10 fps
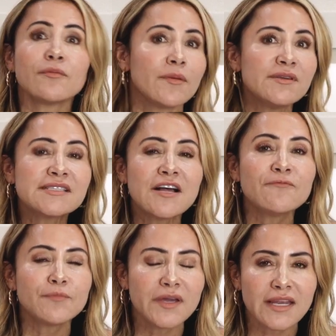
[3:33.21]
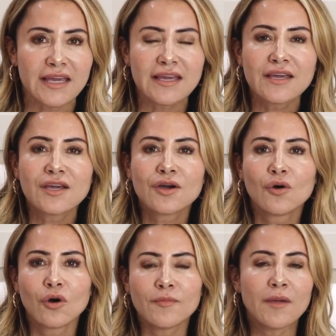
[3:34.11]
Or maybe self-pity,
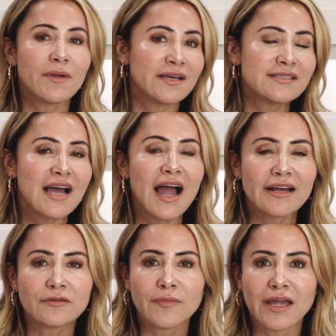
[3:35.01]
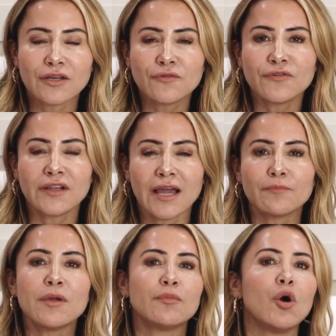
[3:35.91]
or maybe entitlement. You feel
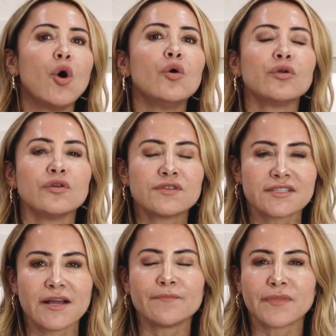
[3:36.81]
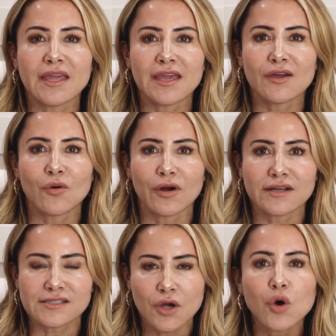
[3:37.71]
like people owe you something or
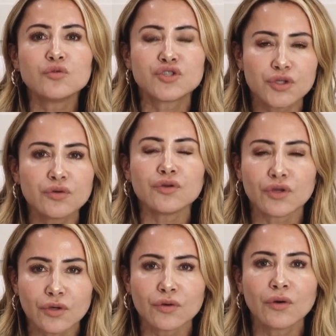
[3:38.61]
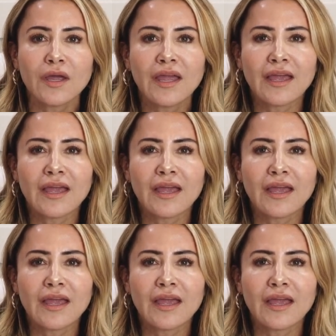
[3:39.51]
it's owed to you.